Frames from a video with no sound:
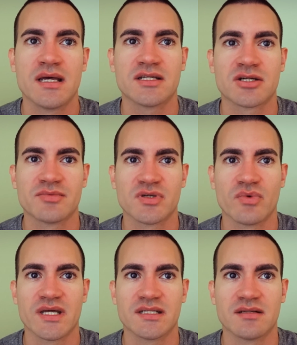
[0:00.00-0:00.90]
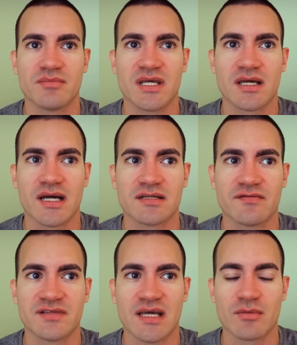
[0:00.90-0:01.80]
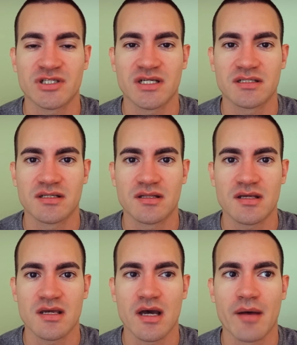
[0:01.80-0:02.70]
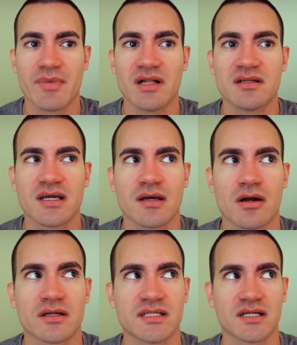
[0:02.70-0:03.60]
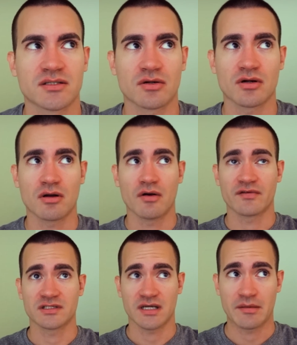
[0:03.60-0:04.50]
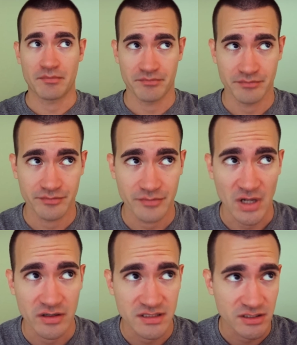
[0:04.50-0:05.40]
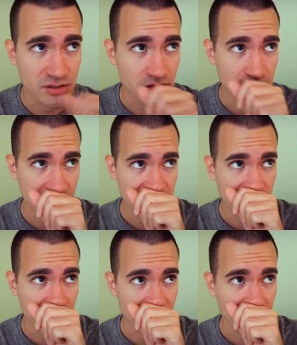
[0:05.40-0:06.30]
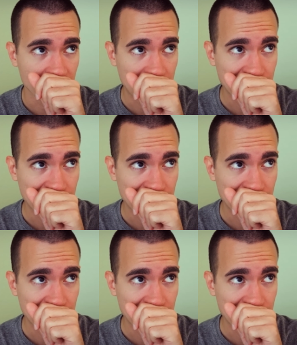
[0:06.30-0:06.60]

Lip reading: in terms of wind and be kind of damaging to the building architecture over time. Architecture, excuse me.